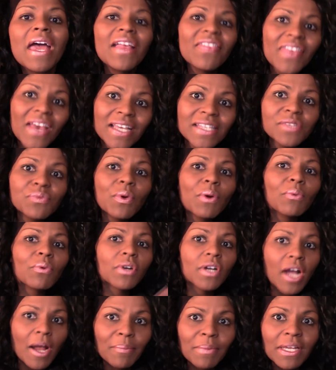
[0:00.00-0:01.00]
That's what we're
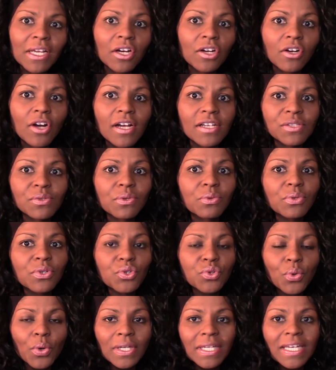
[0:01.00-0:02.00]
coming across with with
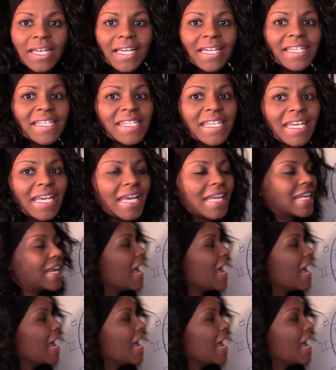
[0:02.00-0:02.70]
2019.